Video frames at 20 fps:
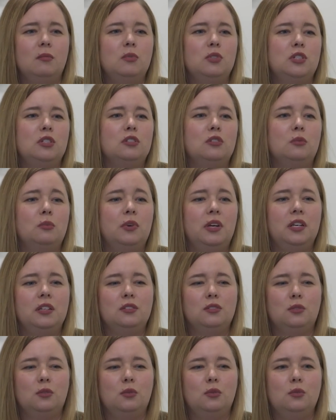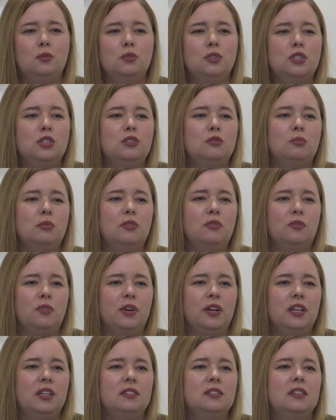She's away at school, she's with
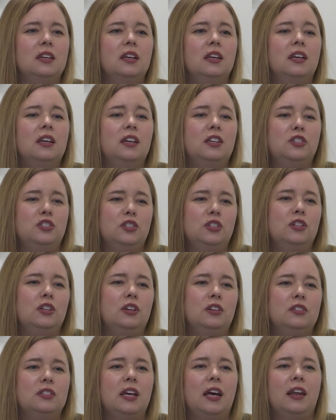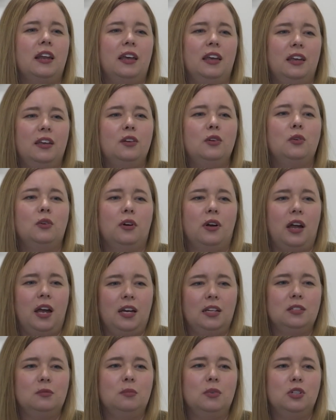friends, and she knows how to handle her
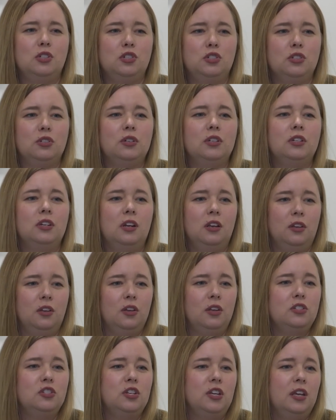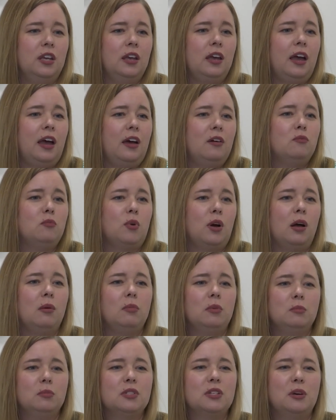asthma should she have
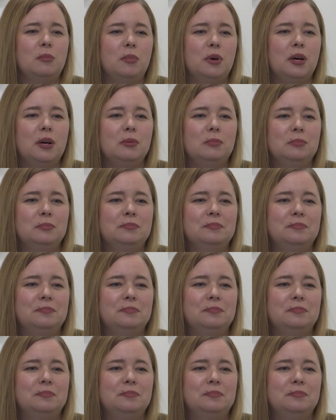problems come up.